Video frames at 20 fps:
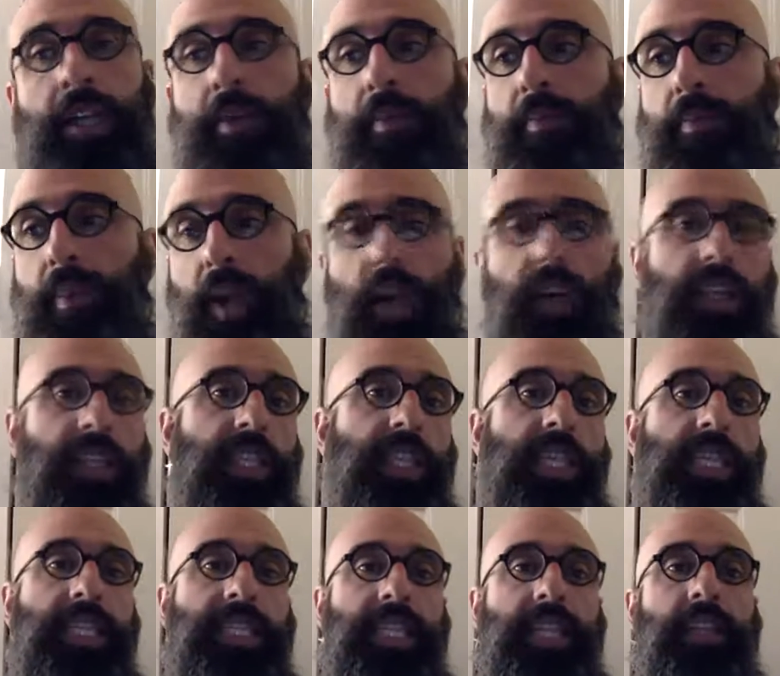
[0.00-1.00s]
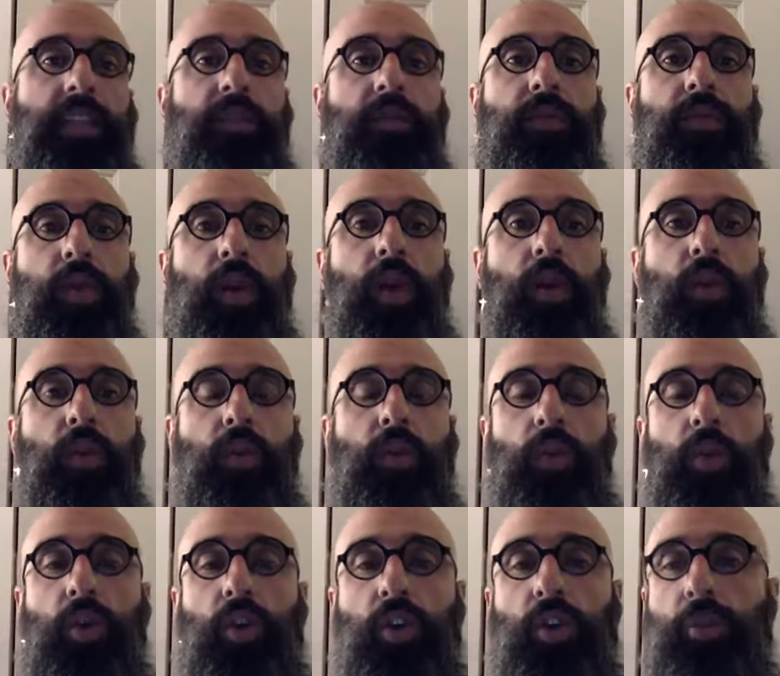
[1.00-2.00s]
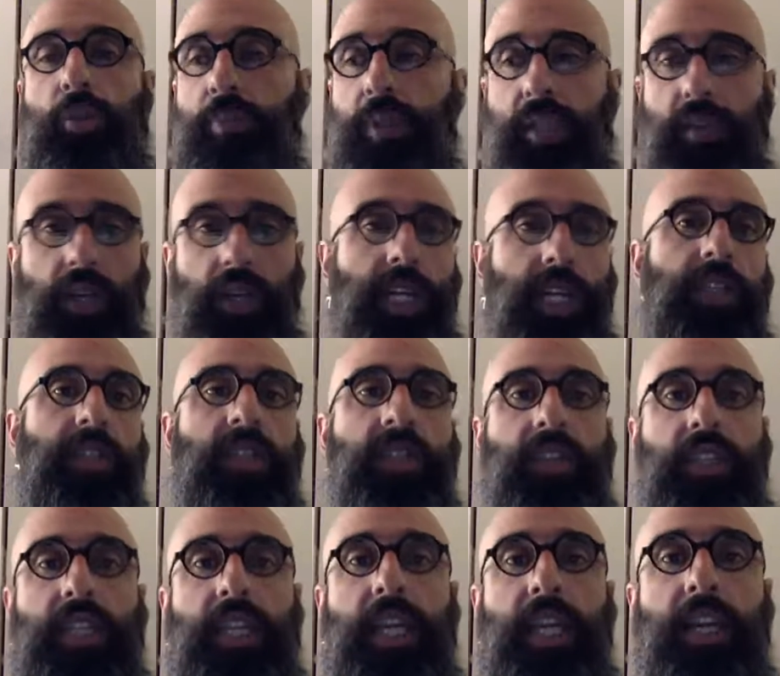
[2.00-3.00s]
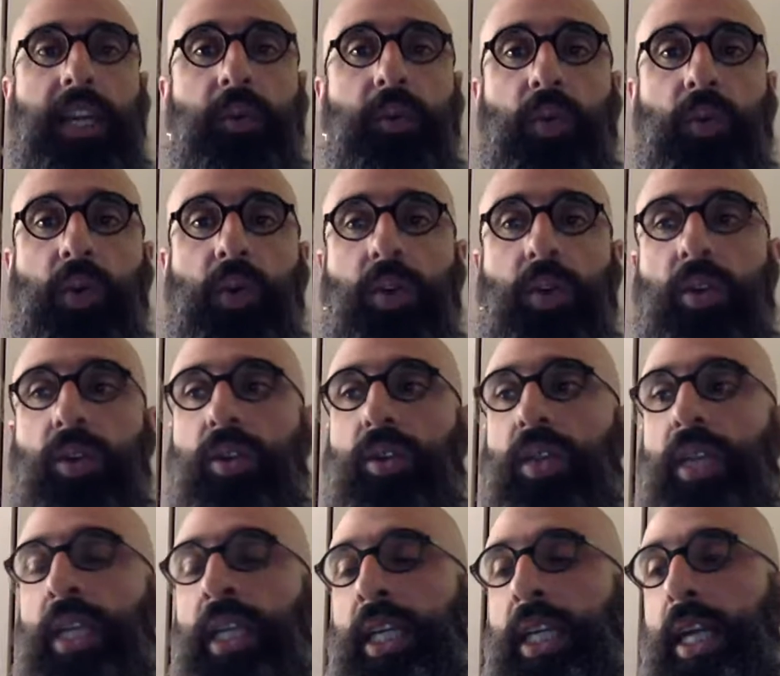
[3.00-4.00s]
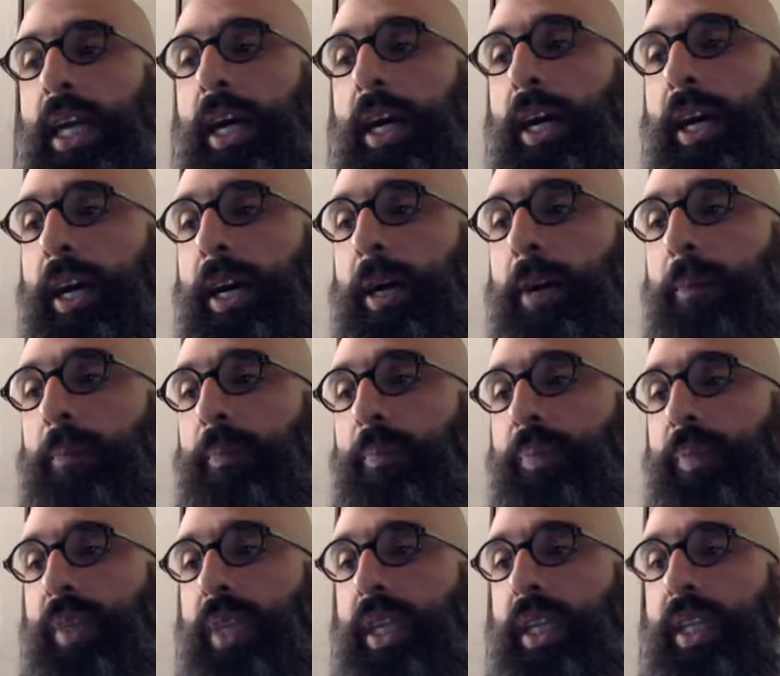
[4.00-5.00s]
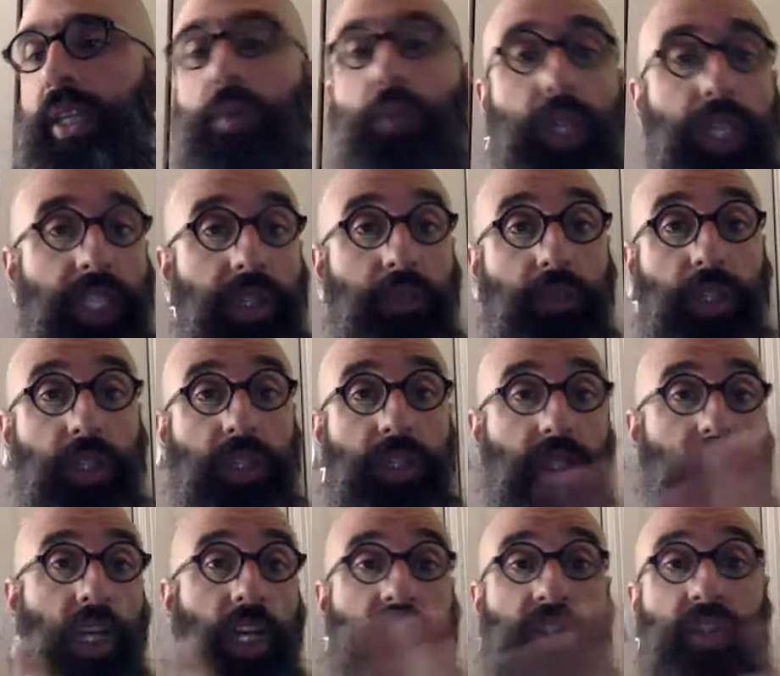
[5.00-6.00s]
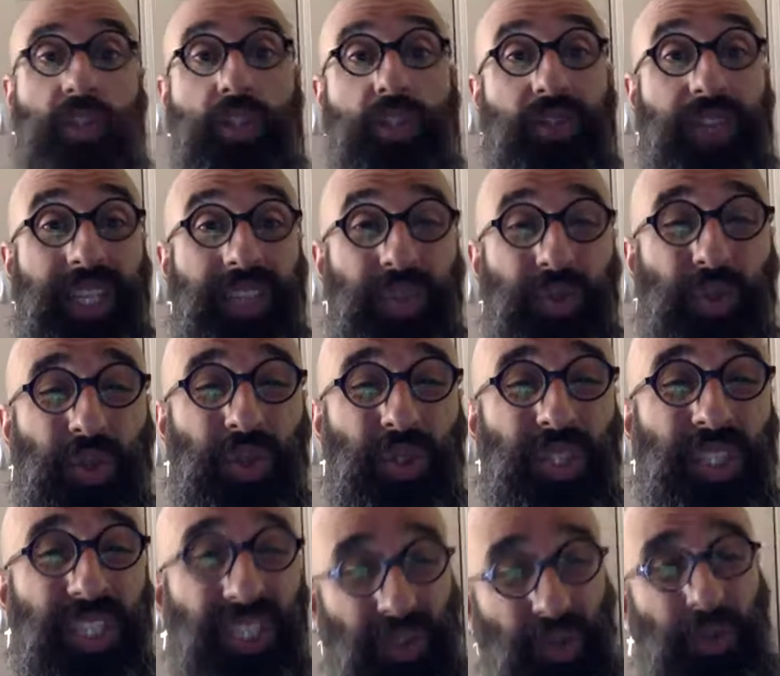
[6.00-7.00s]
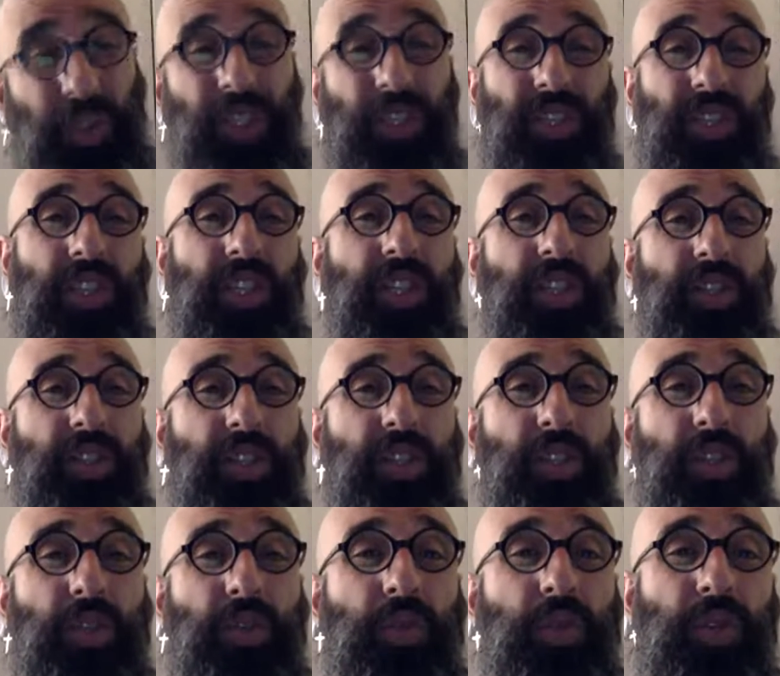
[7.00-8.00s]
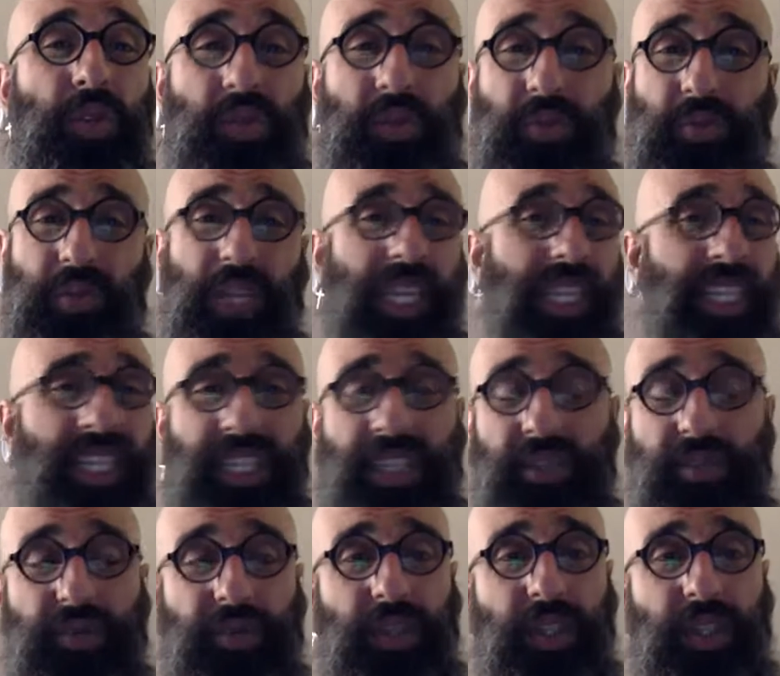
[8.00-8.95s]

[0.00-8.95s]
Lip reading: markets and the world bureaucracy and world the way the countries around the world deal with each other in the new world, rather than